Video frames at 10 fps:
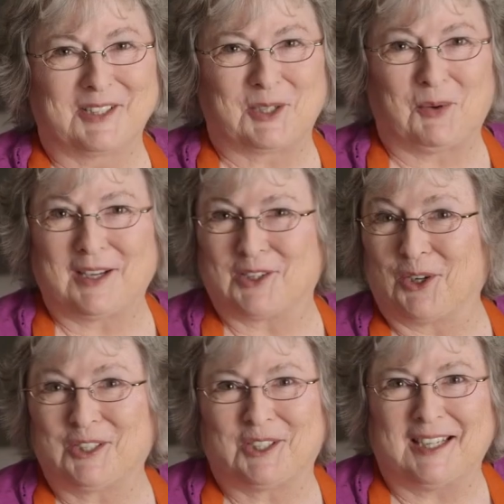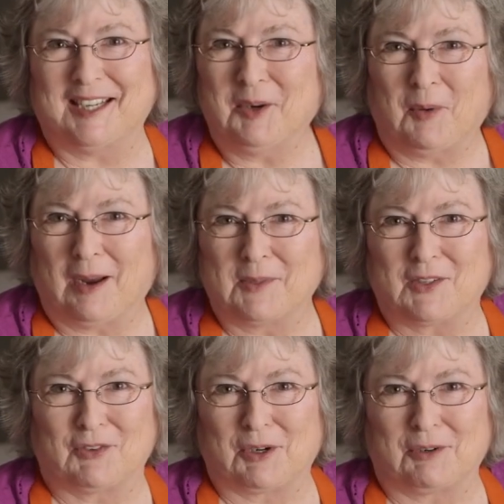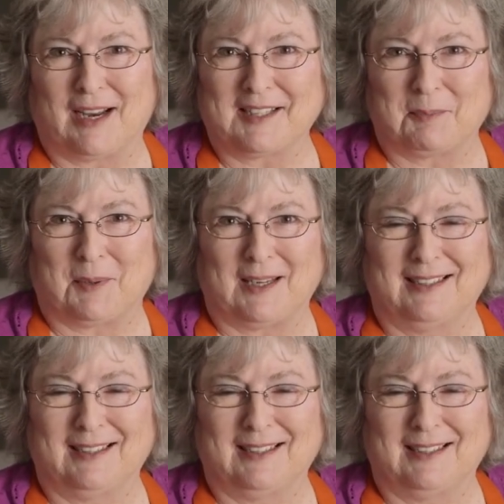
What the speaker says: so I searched the interwebs for a recipe.